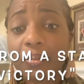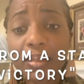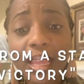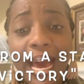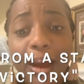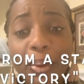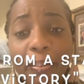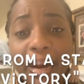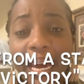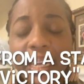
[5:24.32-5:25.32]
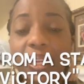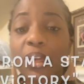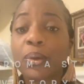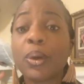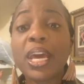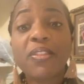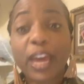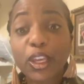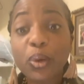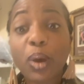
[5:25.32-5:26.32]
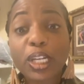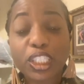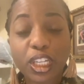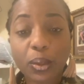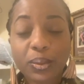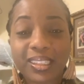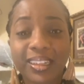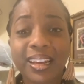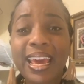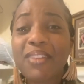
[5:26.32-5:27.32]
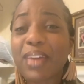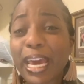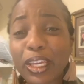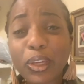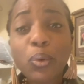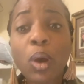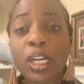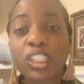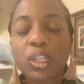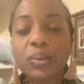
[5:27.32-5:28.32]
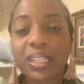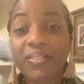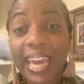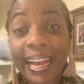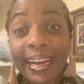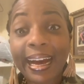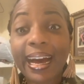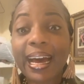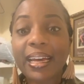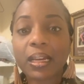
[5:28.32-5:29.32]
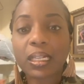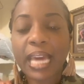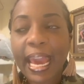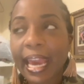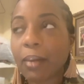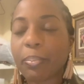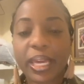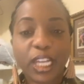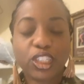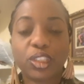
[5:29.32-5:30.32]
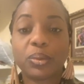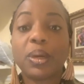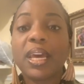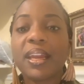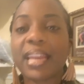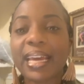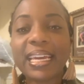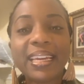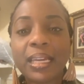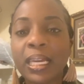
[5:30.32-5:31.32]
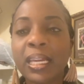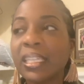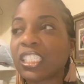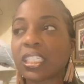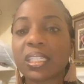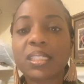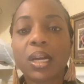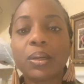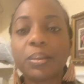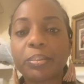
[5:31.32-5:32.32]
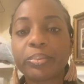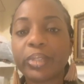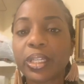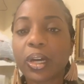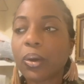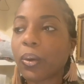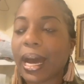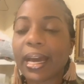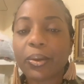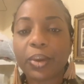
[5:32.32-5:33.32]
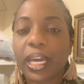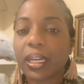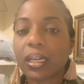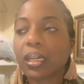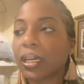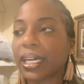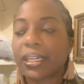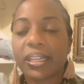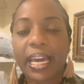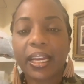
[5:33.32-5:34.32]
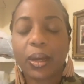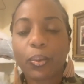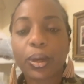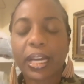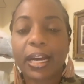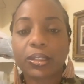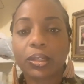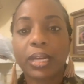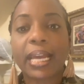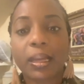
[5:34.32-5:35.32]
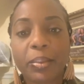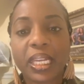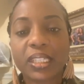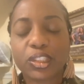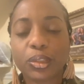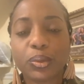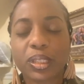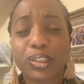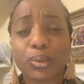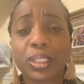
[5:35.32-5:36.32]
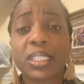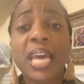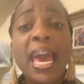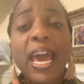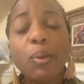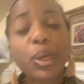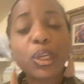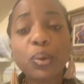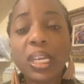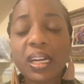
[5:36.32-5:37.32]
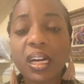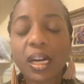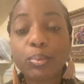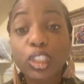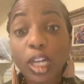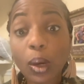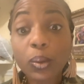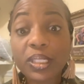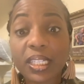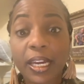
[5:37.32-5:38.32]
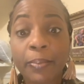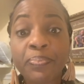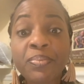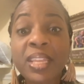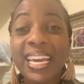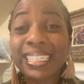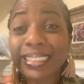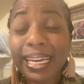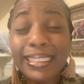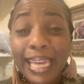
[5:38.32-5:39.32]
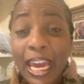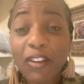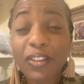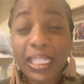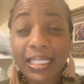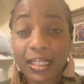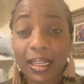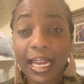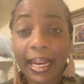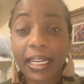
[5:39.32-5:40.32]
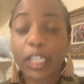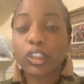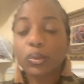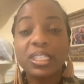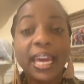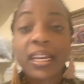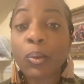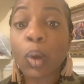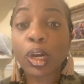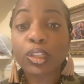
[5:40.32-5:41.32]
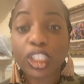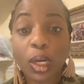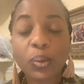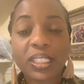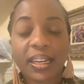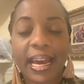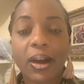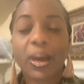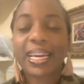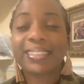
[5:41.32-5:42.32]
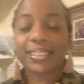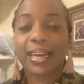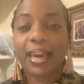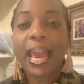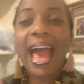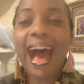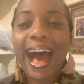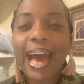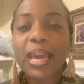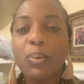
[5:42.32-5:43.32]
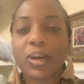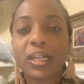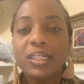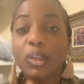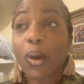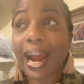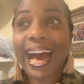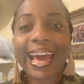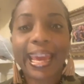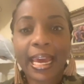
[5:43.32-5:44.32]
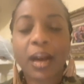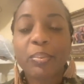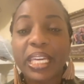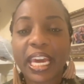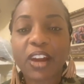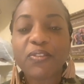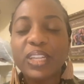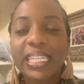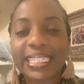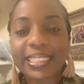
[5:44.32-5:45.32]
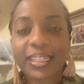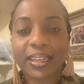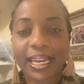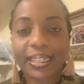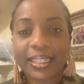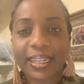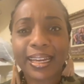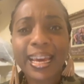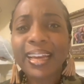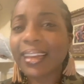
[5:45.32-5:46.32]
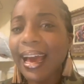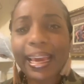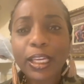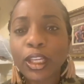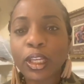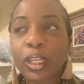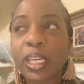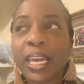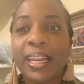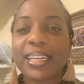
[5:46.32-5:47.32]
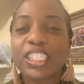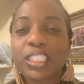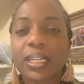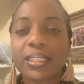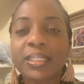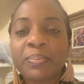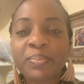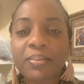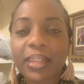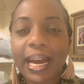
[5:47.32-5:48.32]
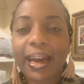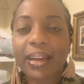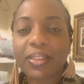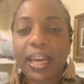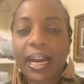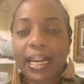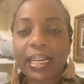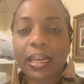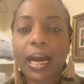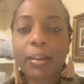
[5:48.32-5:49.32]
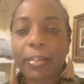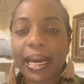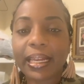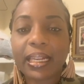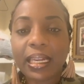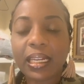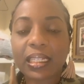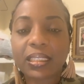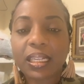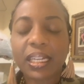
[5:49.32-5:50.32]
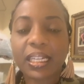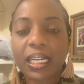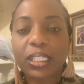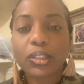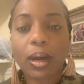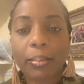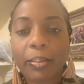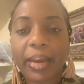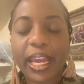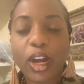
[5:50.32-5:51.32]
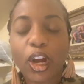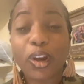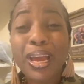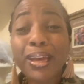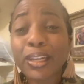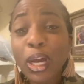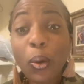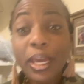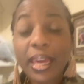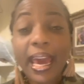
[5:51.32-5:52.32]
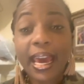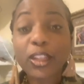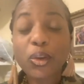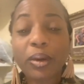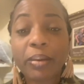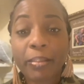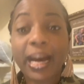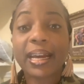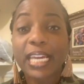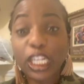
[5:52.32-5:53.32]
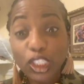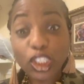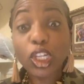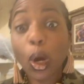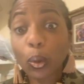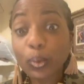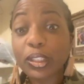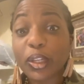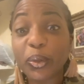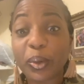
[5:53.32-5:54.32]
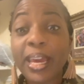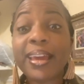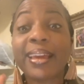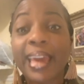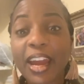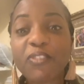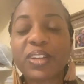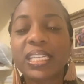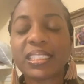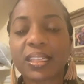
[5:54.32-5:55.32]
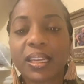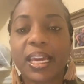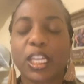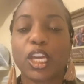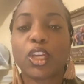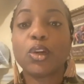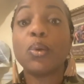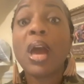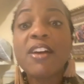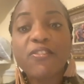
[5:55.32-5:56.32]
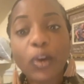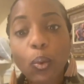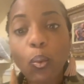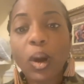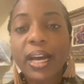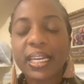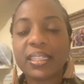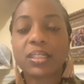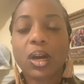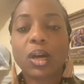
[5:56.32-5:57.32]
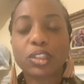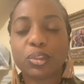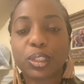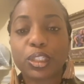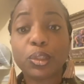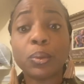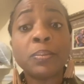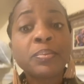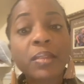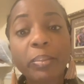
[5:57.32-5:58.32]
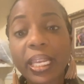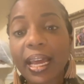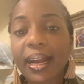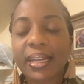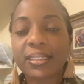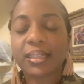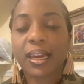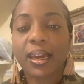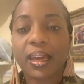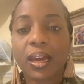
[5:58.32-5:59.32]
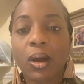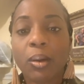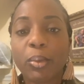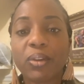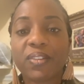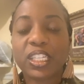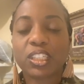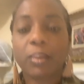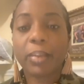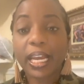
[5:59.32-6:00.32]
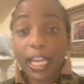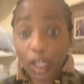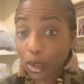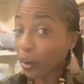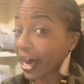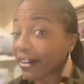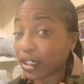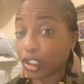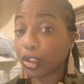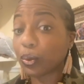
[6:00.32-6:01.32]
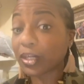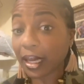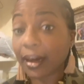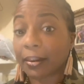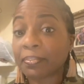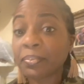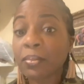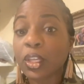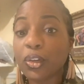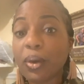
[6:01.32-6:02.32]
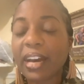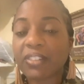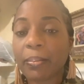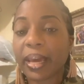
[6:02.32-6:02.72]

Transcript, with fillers: I reminded you that you are chosen, that you are chosen, that God handpicked you, that He He didn't just oh you know I created her and that didn't work out, so now let me choose La'Trece. And when you look up chosen, it says carefully selected. So take the word chosen out and say I was or I am carefully selected. Like He didn't just I, I think I, I might need this to get done, so I'm going to make her. No, he had you in mind. He chose you. He carefully selected you for what he's called you to do. But like I said on Motivational Monday, you have to choose him. You have to make